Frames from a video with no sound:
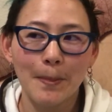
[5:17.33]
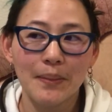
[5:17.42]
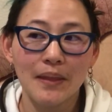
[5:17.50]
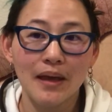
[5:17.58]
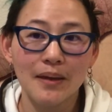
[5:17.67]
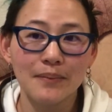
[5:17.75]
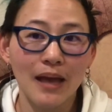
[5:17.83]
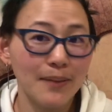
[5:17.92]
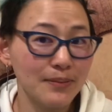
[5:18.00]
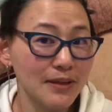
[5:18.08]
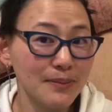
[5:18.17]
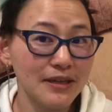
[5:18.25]
I'm
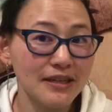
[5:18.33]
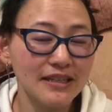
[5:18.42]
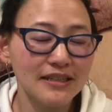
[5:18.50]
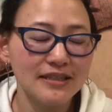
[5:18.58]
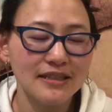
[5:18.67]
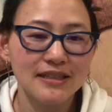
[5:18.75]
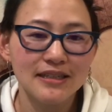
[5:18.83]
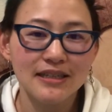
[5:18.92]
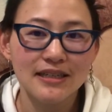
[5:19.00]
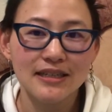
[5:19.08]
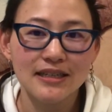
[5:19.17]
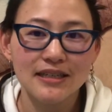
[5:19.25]
happily married.
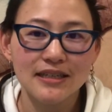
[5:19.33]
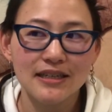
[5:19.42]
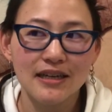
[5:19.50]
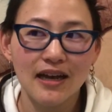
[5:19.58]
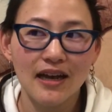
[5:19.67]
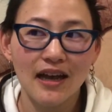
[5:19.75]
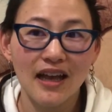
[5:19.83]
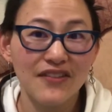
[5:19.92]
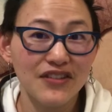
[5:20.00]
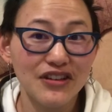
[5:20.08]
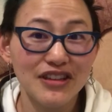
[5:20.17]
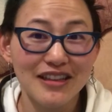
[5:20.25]
I have
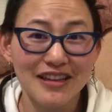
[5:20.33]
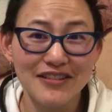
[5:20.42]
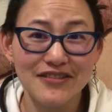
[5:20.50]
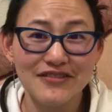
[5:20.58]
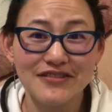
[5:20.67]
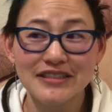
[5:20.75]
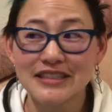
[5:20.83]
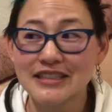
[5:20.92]
a good life.